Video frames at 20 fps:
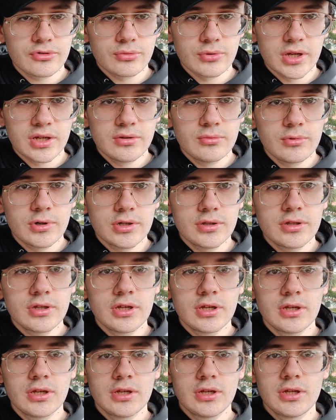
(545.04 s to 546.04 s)
to anyone?
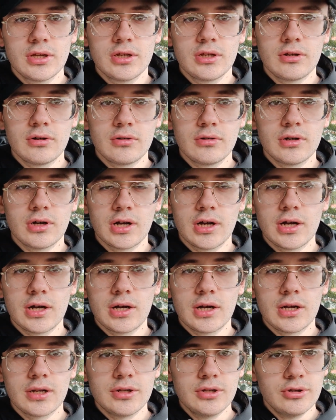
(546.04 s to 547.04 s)

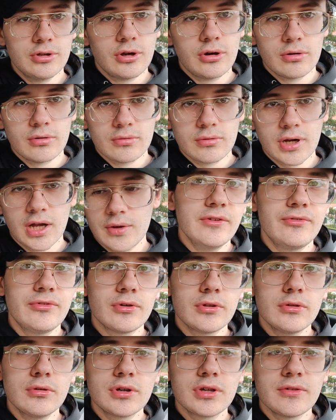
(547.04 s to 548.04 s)
No. If
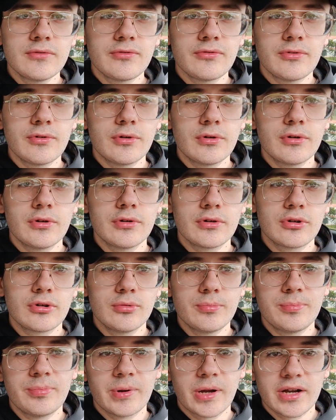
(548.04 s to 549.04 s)
you're looking for
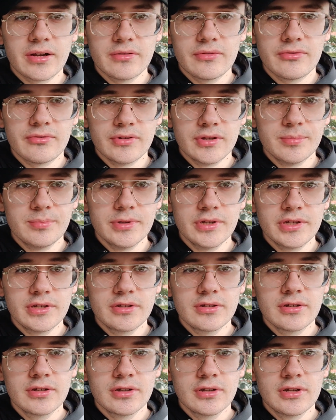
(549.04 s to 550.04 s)
competitive
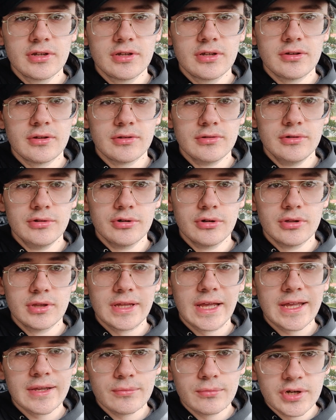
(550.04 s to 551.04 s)
flipping, you know,
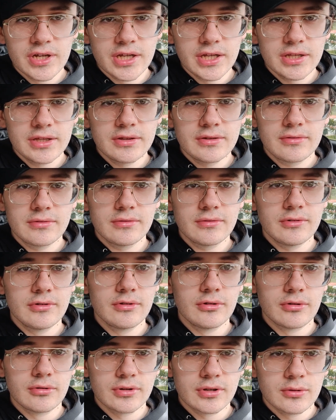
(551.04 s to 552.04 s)
lightweight,
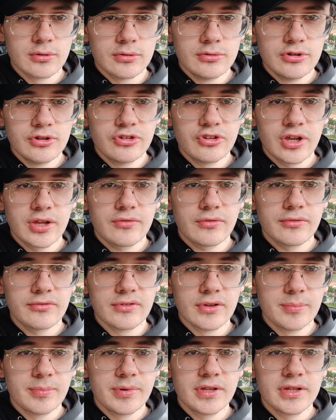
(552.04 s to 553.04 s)
you know, good design for
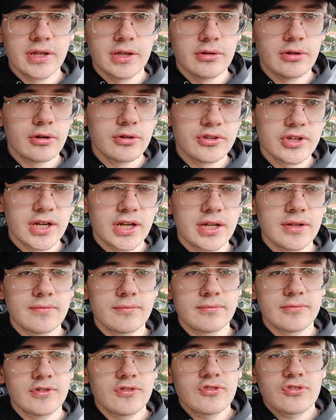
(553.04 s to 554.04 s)
flipping and all that,
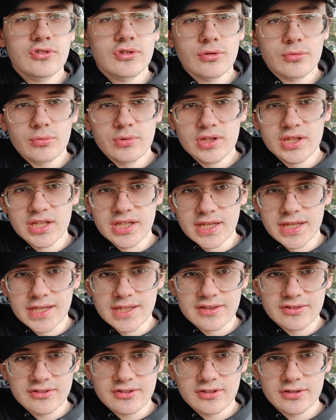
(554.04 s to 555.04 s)
this is not really
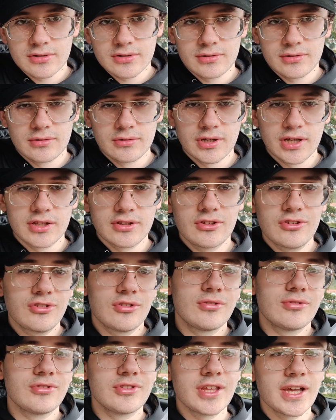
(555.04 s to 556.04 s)
it. Okay, this is
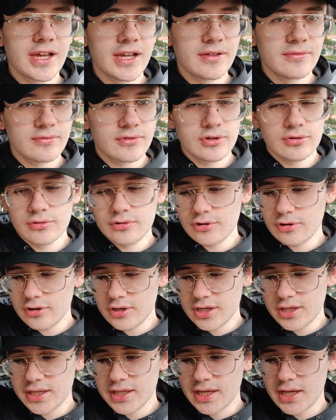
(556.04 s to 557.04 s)
not that. You're not
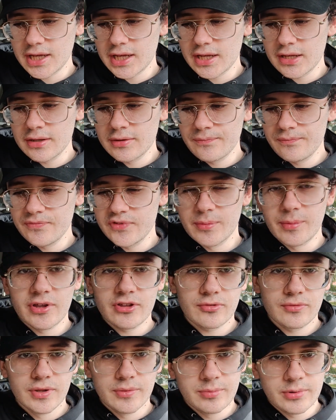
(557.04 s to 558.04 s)
gonna get the
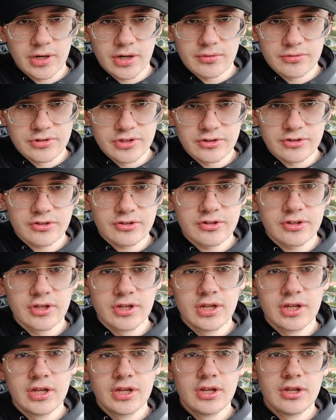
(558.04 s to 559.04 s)
best flipper out of this.
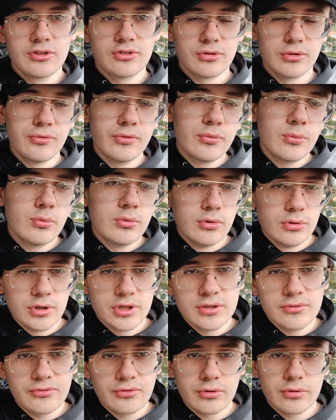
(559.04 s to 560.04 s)
So if you're
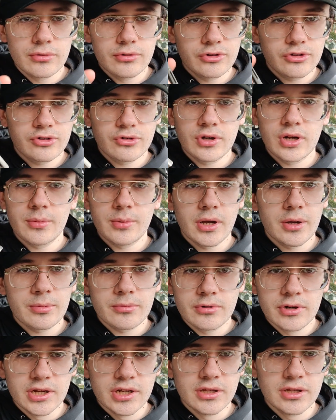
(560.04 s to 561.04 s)
looking for a straight up
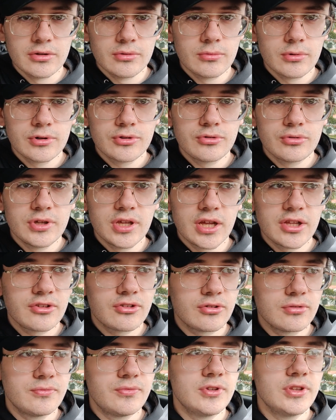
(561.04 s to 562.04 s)
upgrade and you want to get
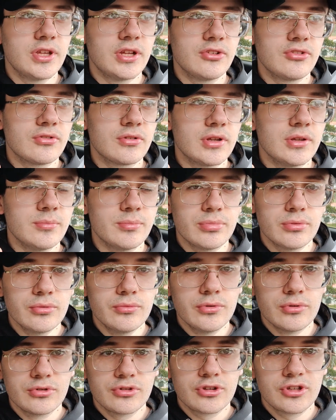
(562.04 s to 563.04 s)
something that is gonna
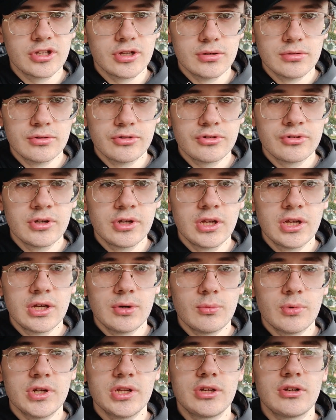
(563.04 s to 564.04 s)
improve your skills
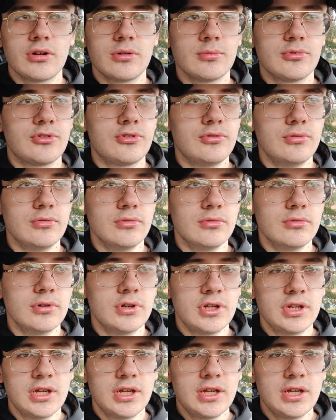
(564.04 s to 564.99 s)
when it comes to